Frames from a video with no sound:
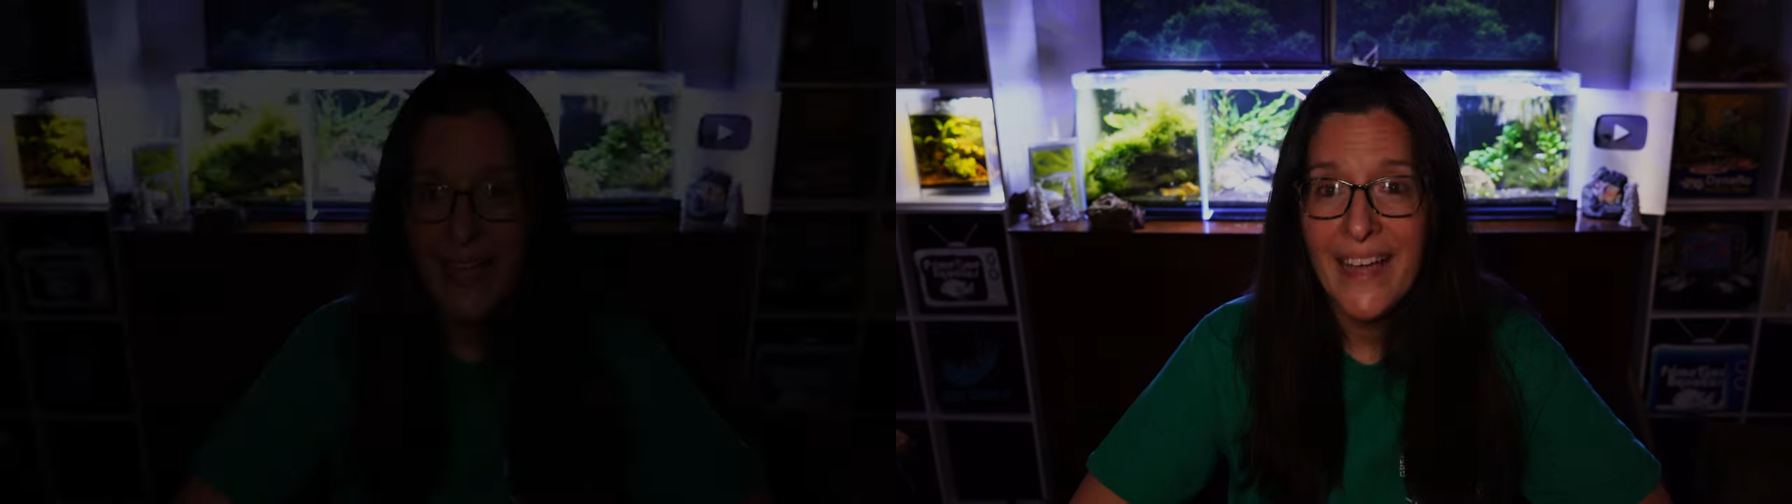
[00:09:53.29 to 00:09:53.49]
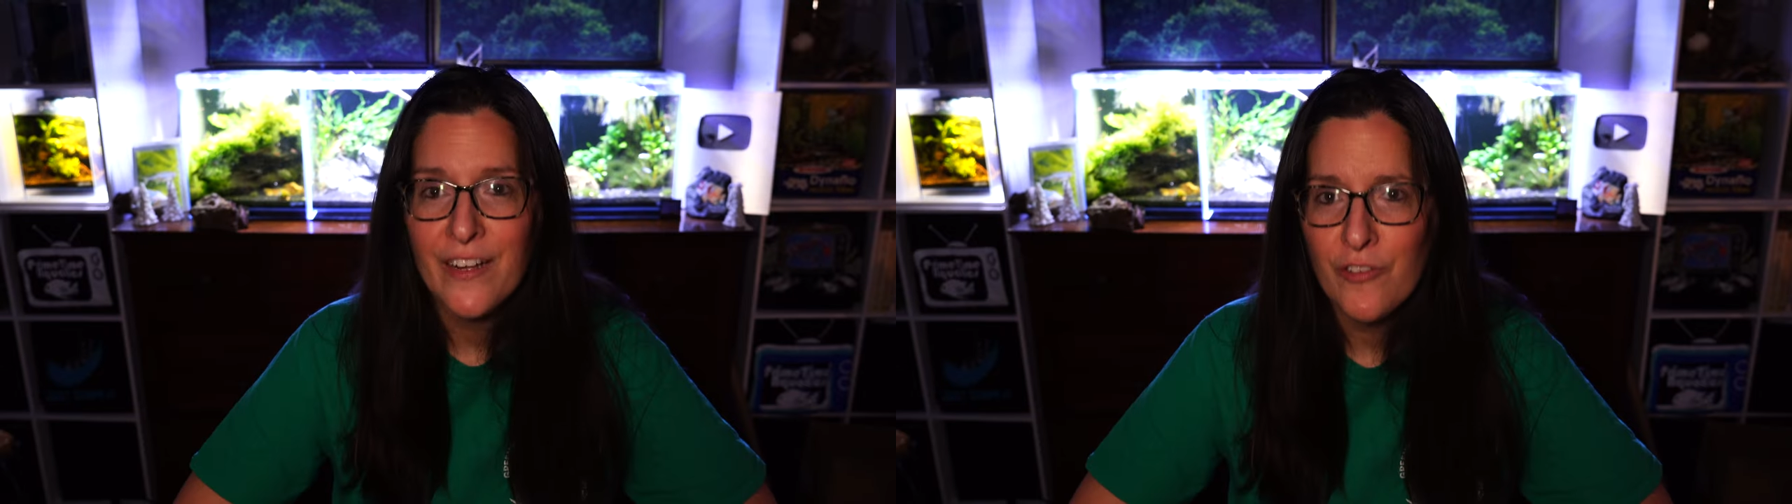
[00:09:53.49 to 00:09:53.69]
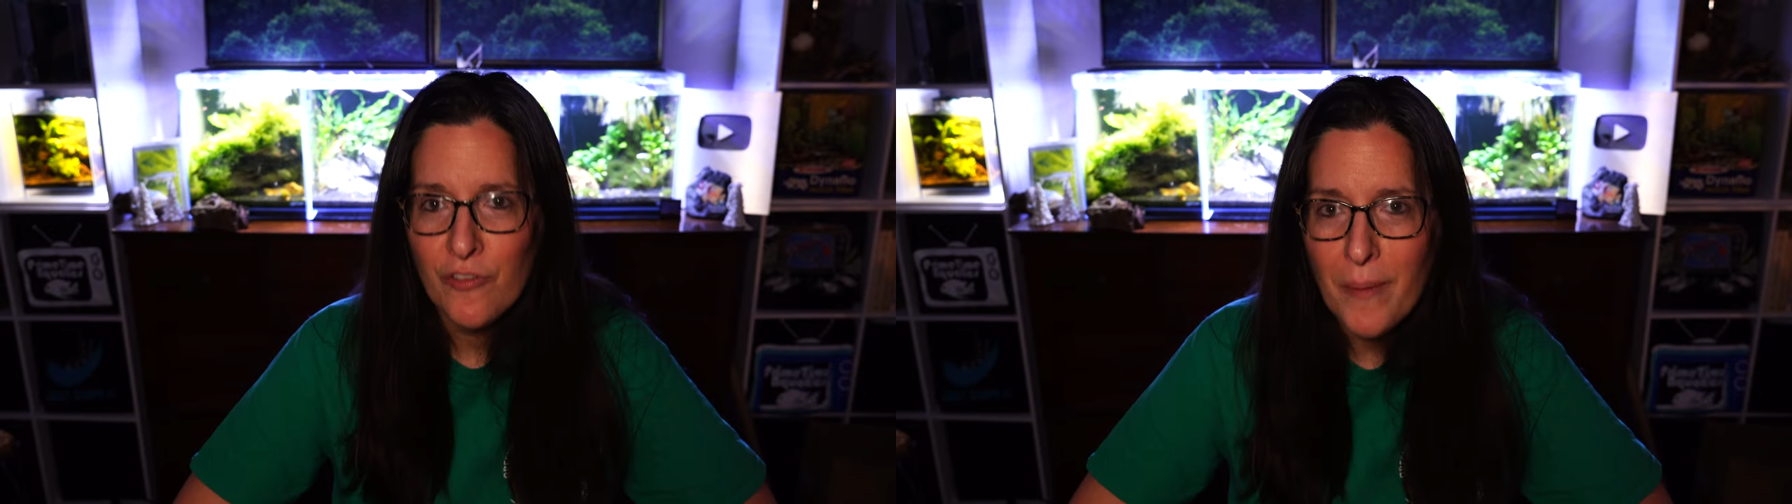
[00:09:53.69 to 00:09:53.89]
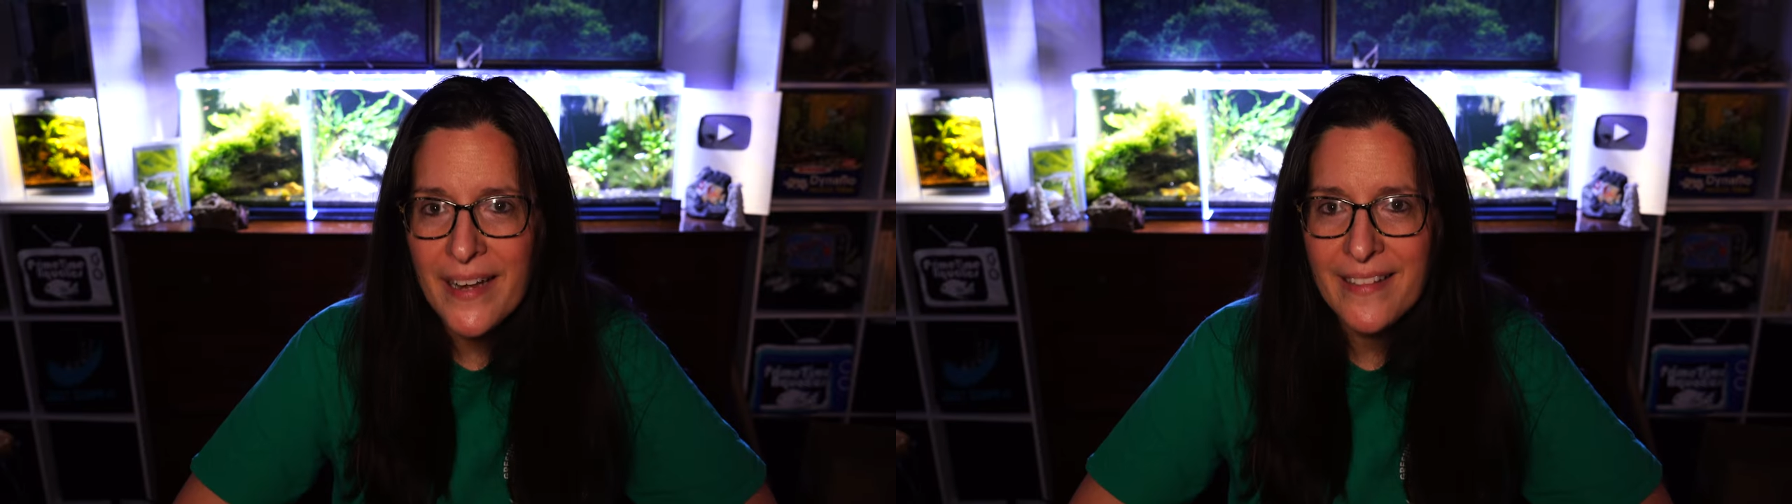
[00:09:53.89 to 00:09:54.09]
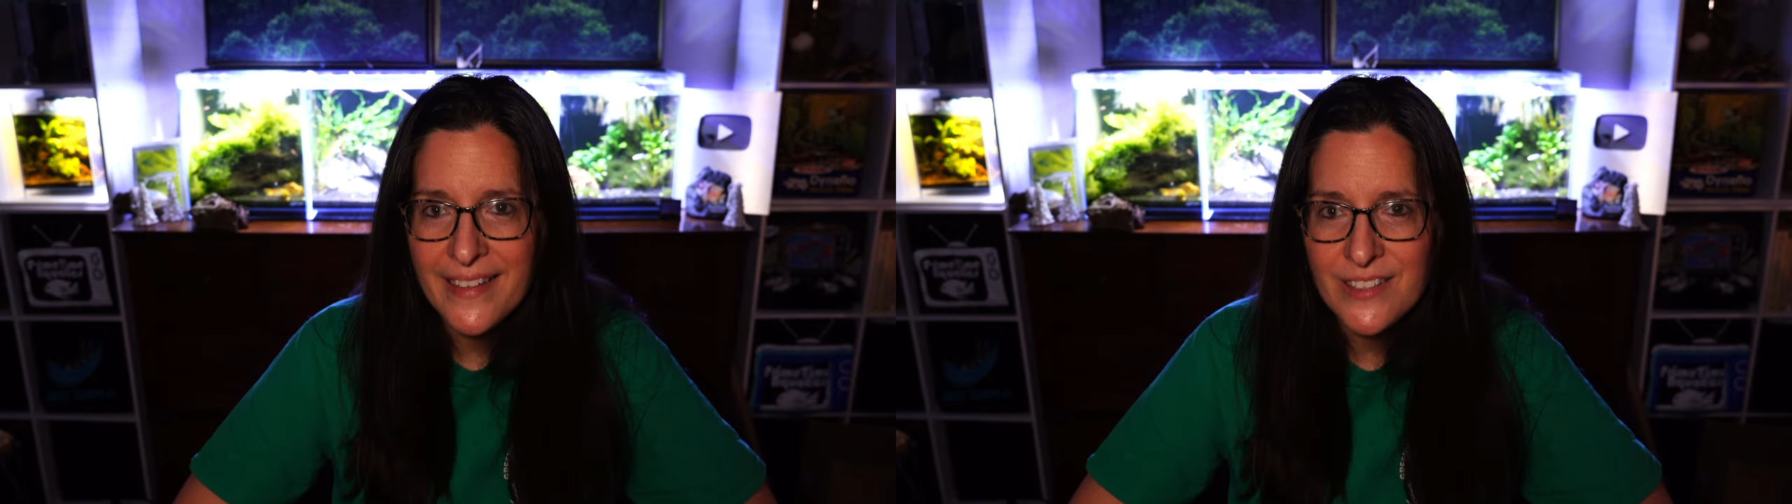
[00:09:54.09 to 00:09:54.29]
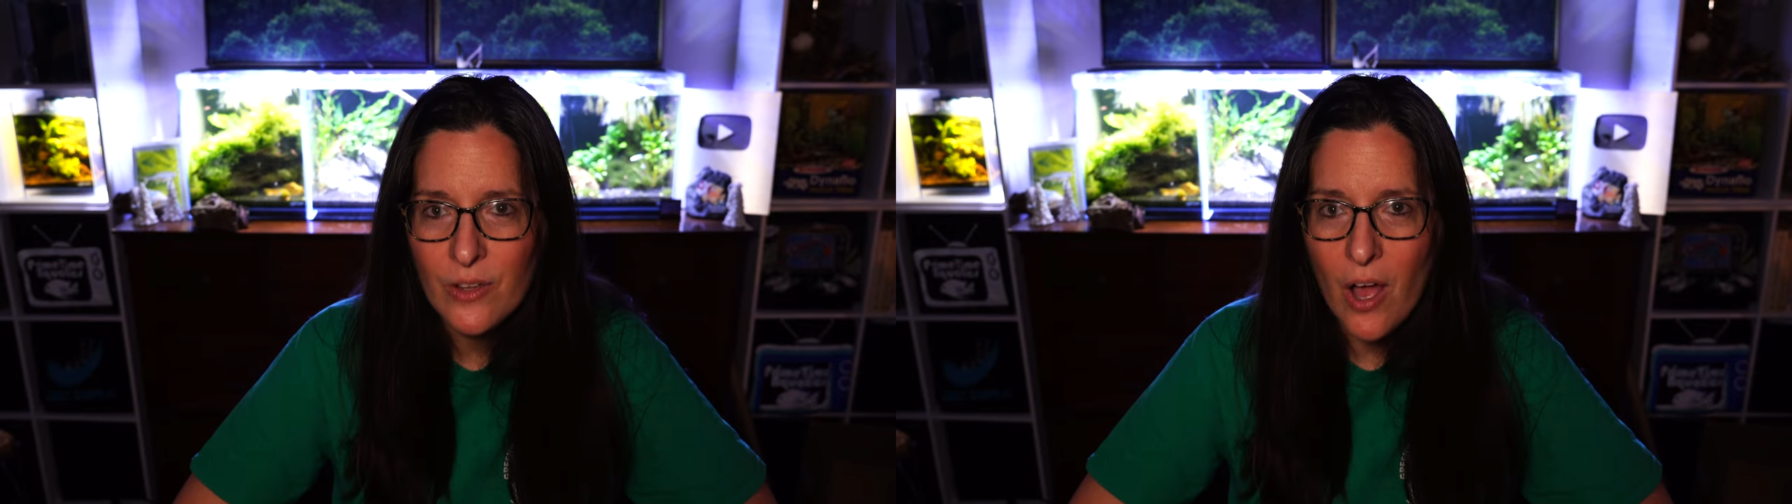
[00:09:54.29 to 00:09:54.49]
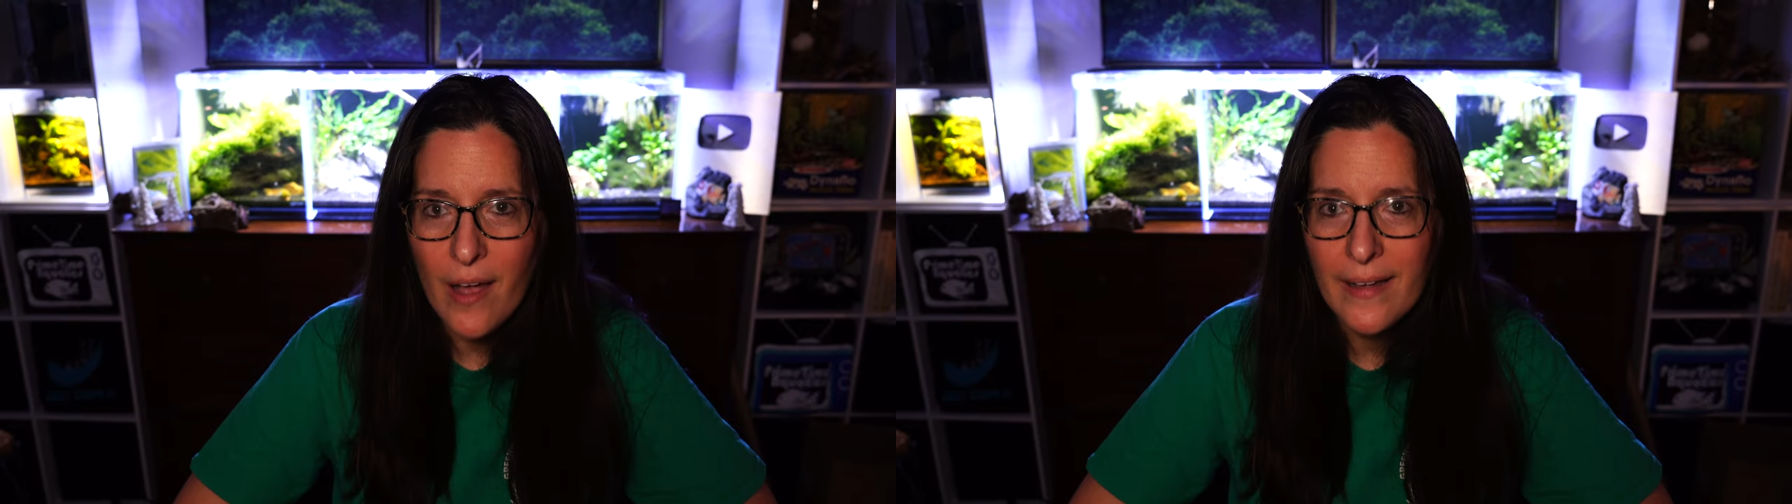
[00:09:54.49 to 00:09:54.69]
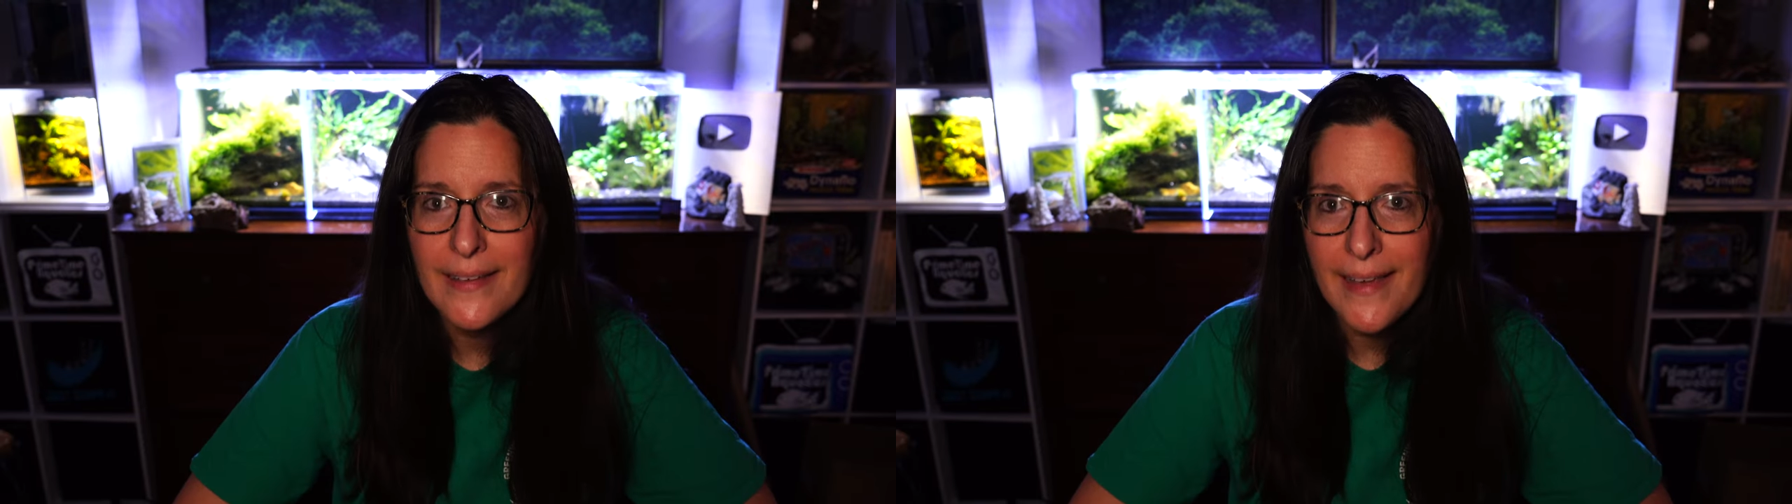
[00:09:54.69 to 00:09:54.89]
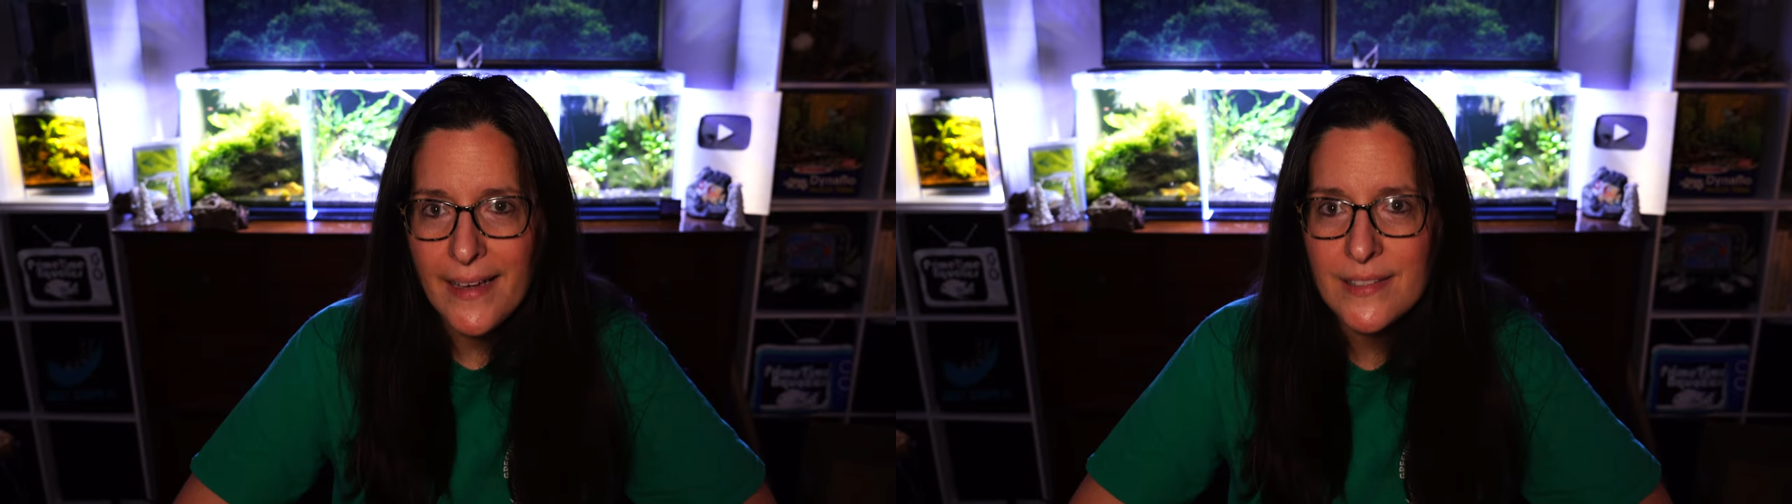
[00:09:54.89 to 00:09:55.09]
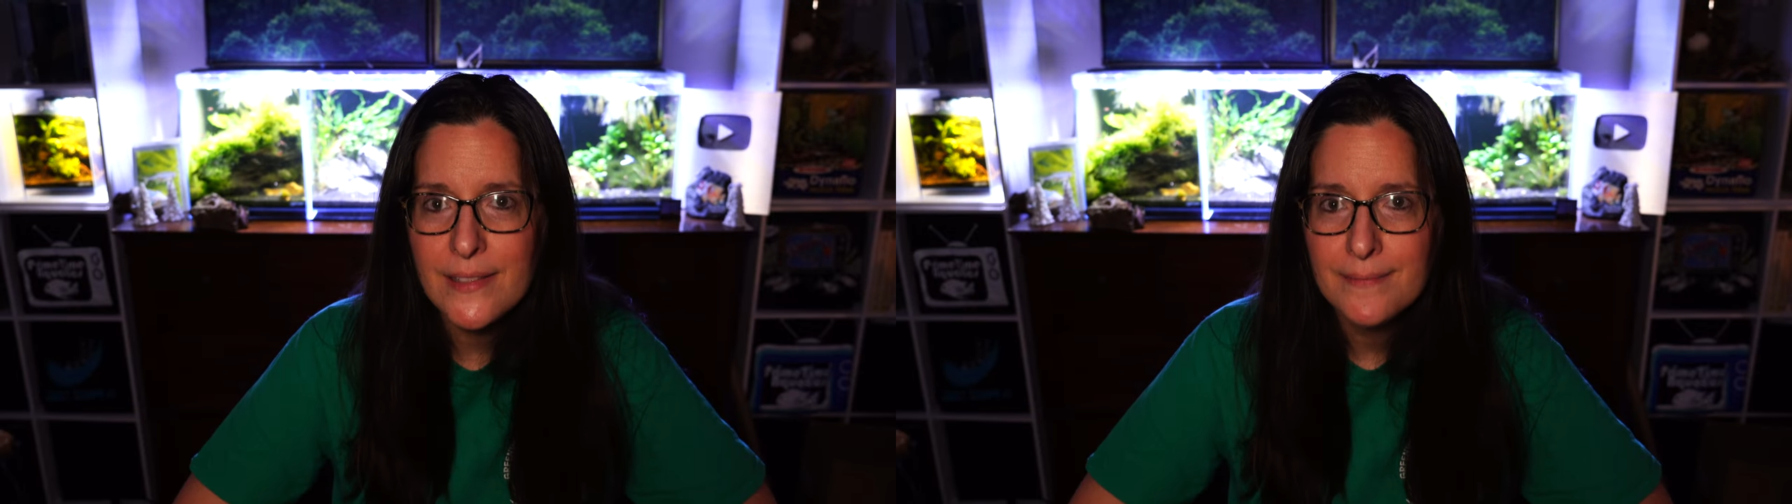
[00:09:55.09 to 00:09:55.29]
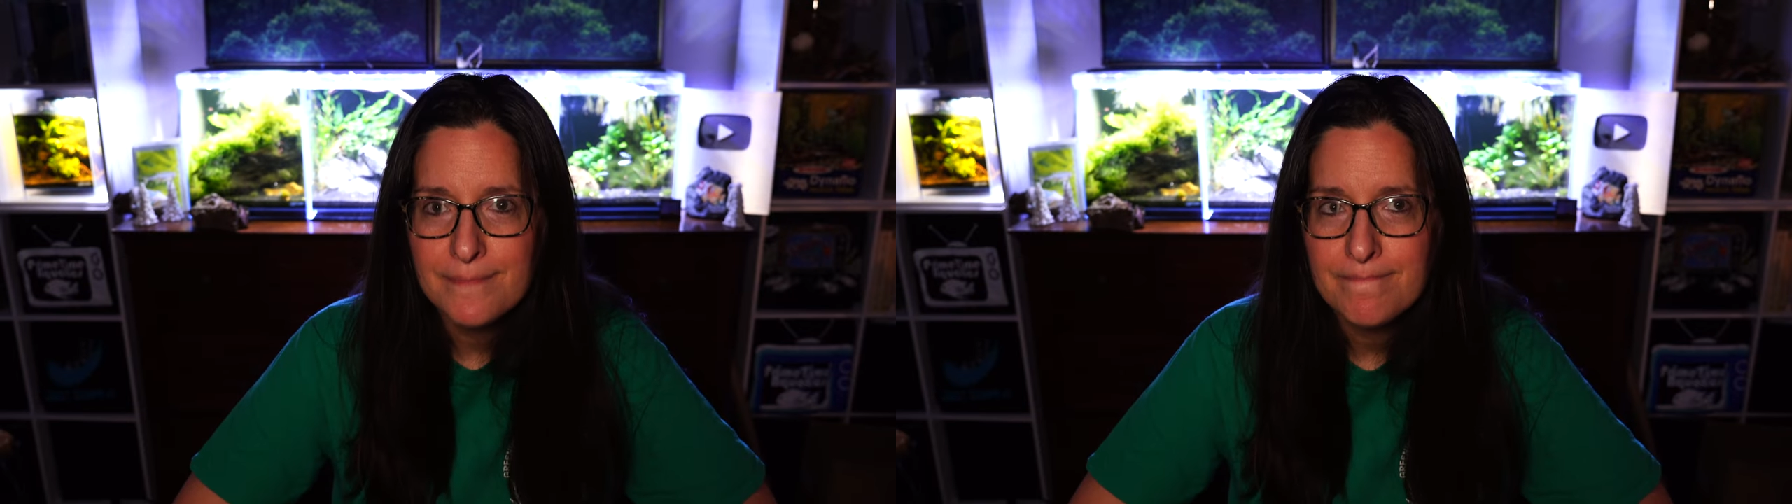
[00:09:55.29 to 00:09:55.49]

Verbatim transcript: And if you've made it this long, yes,